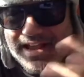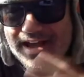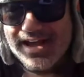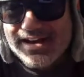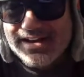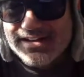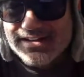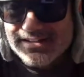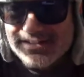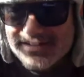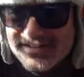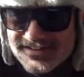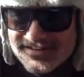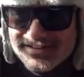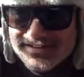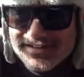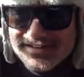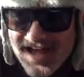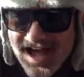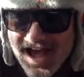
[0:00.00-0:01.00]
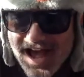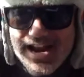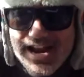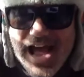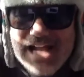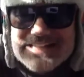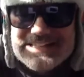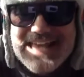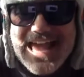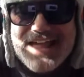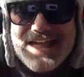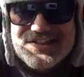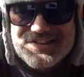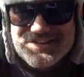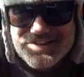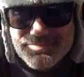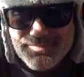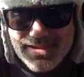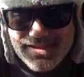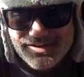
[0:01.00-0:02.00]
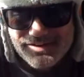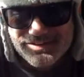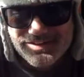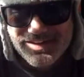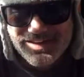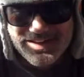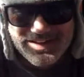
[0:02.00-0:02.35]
They got it. I guesstimate a